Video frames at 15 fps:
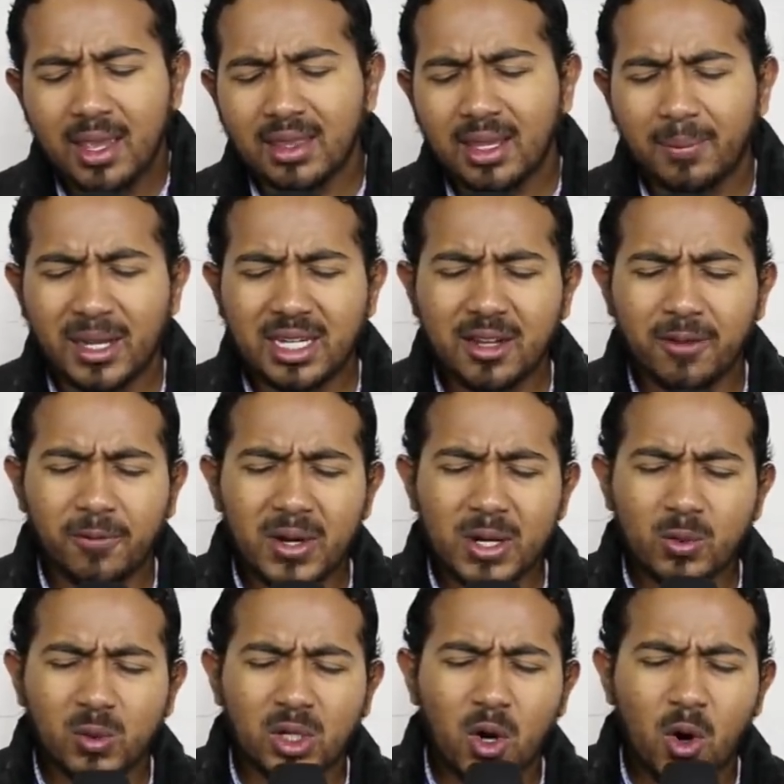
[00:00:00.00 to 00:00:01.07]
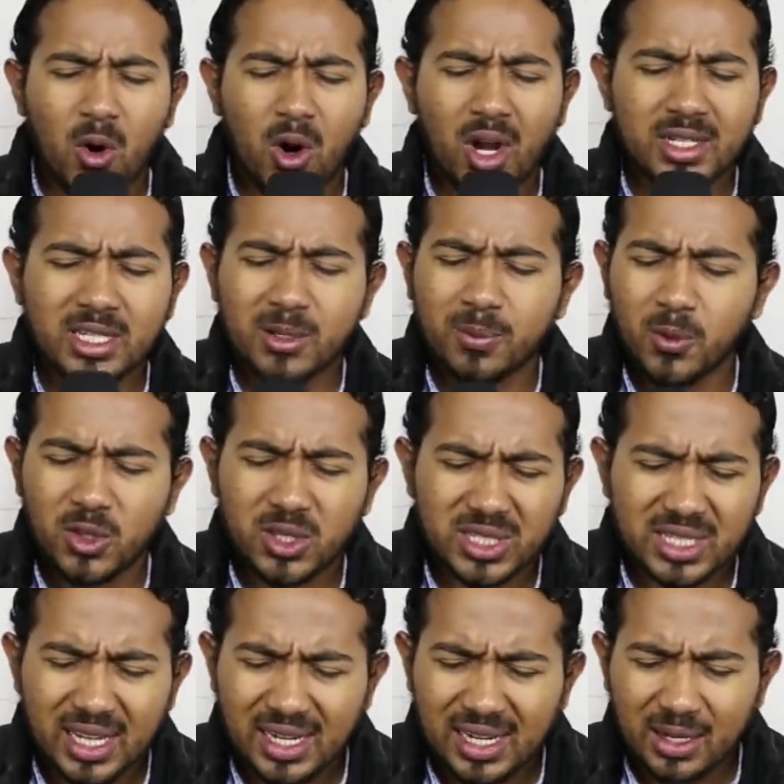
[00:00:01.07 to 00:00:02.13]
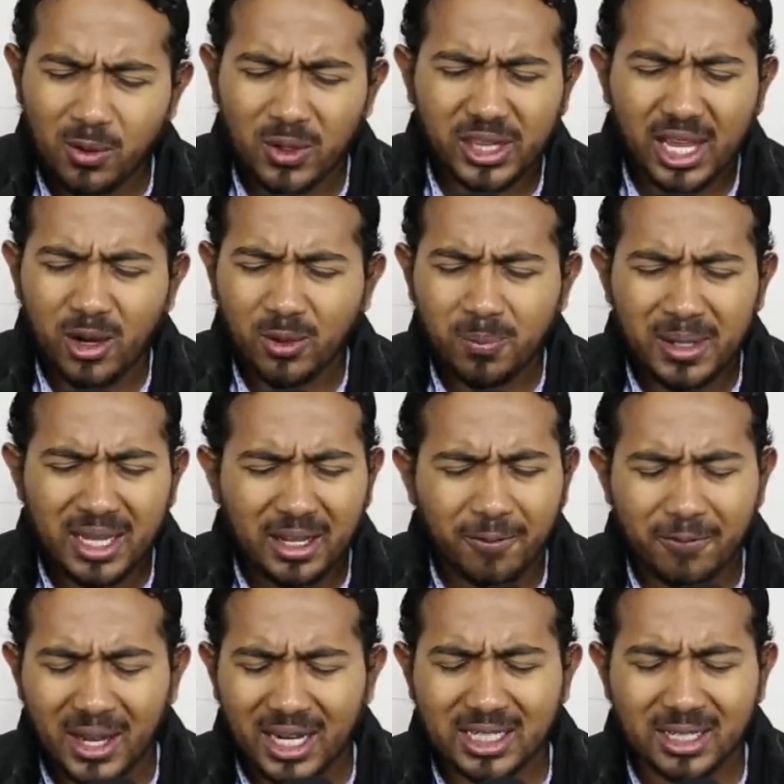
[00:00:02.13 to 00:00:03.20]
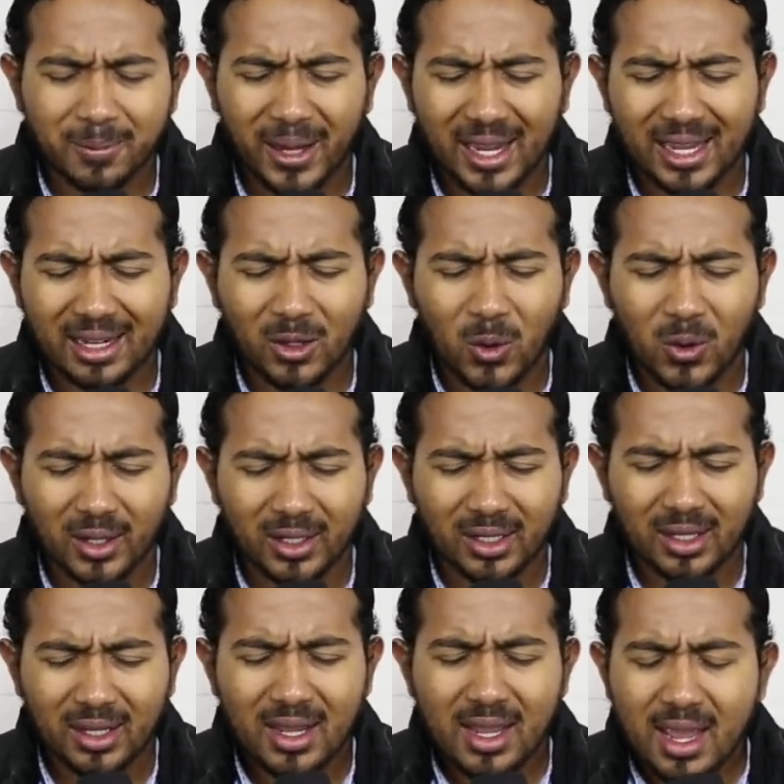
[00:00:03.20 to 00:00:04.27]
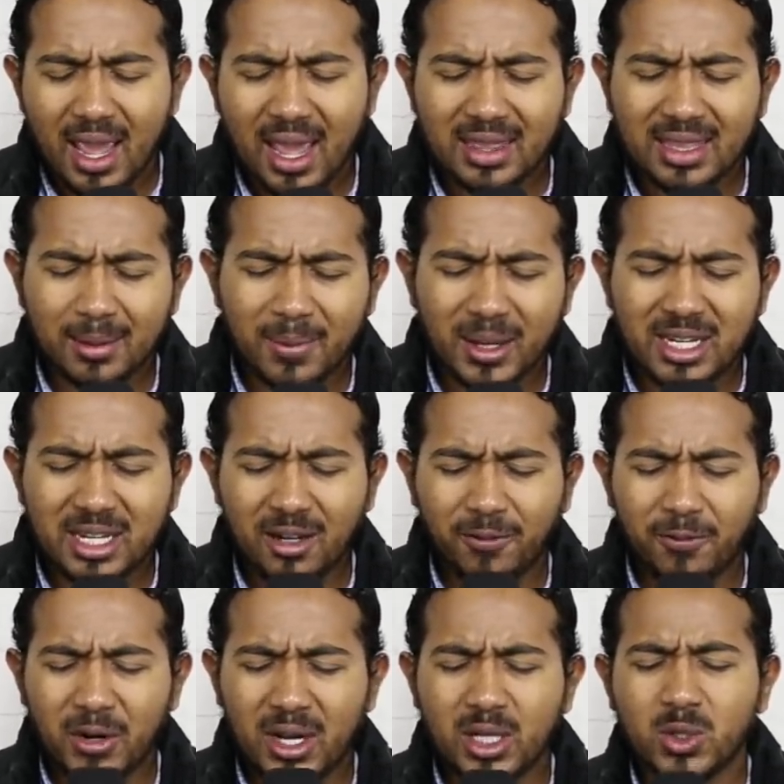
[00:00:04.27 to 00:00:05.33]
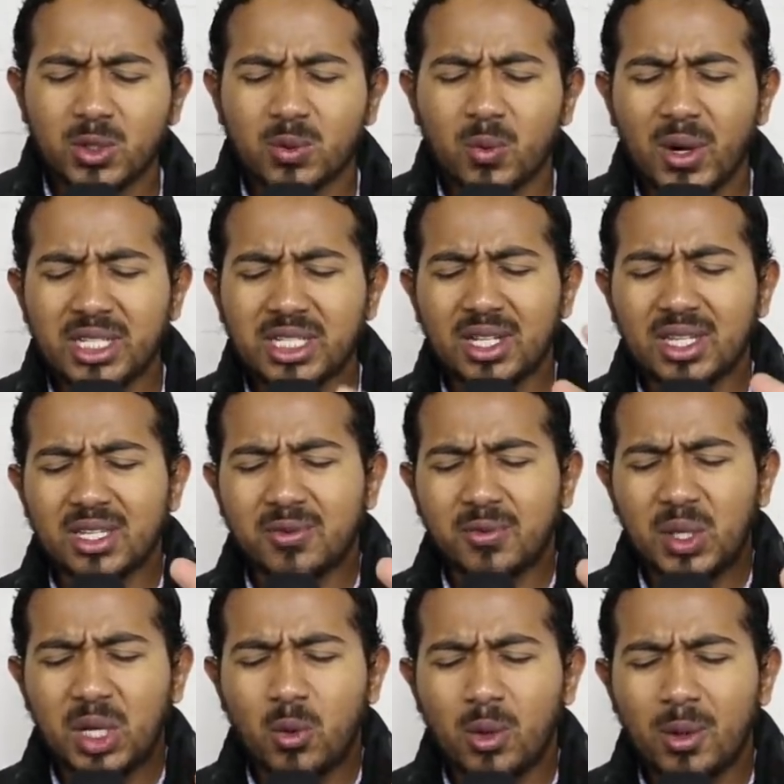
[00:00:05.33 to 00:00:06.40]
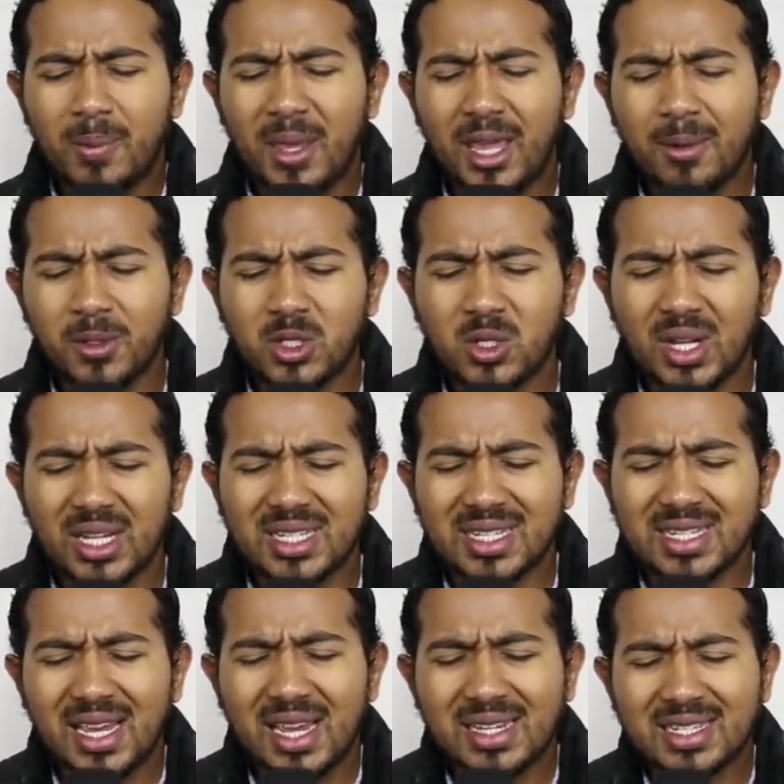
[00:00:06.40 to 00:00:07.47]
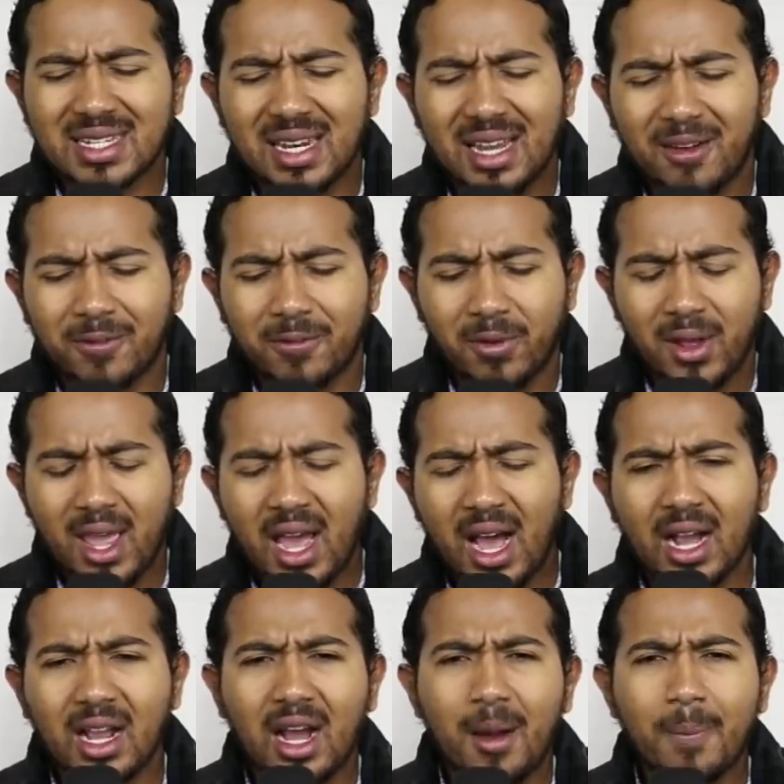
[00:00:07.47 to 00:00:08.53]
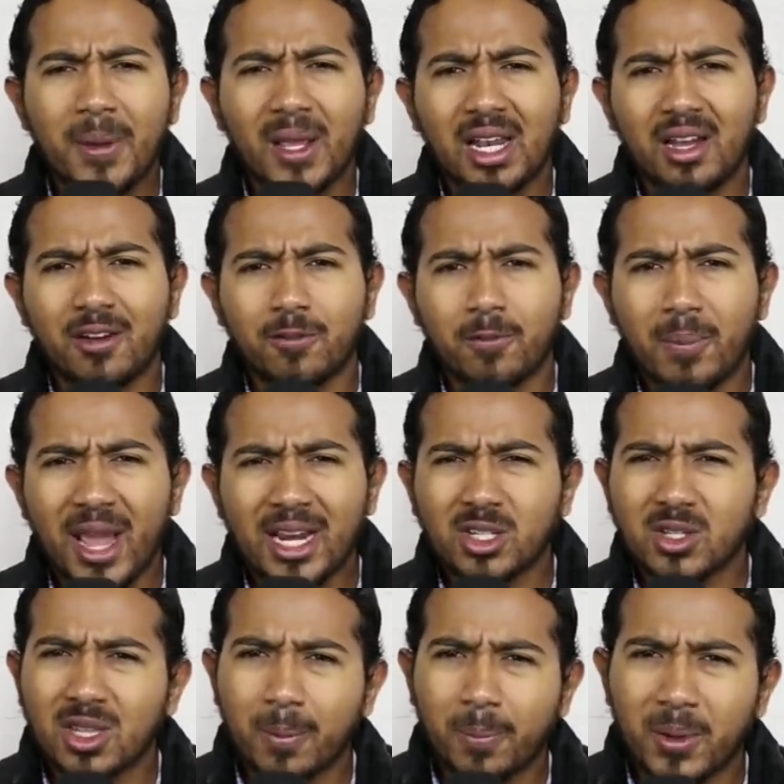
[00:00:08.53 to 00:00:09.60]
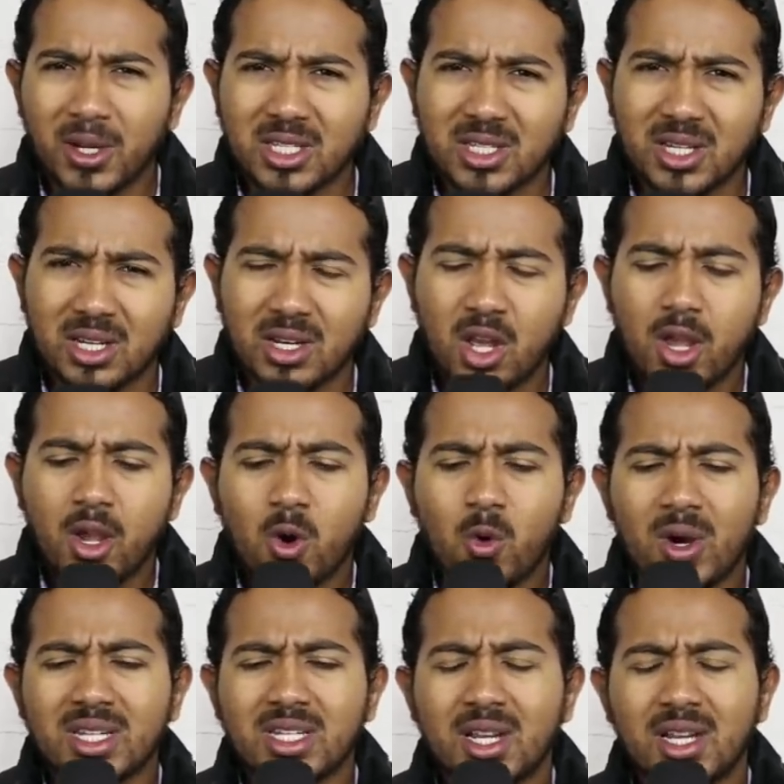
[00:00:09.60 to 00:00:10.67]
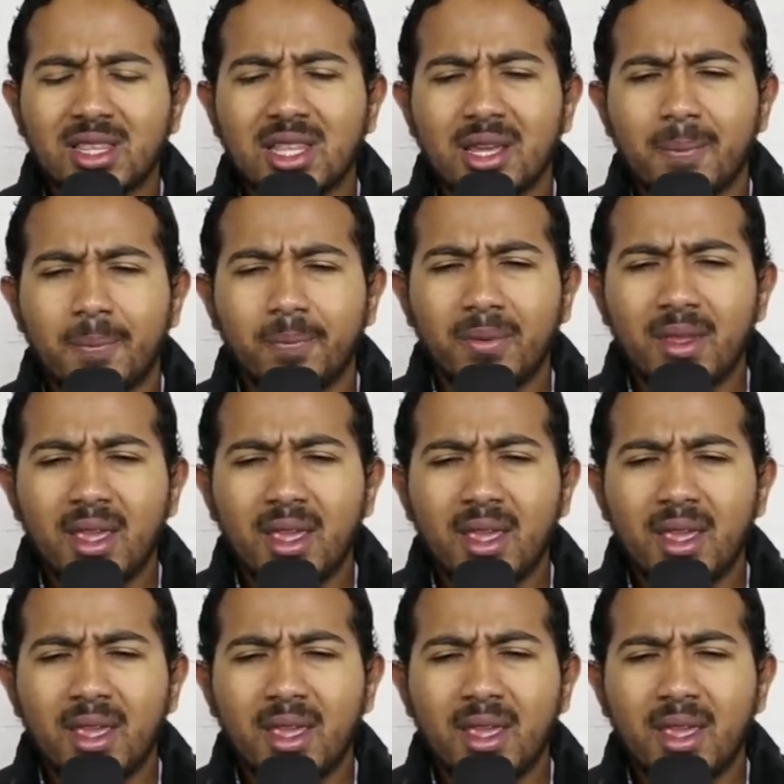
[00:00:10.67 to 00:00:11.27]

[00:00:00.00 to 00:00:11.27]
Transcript: That my dear friend will go on smooth sailing without being affected by it, Lord. And that my dear friend who's watching this video will be able to exercise love, agape love, back to the person who has hurt them.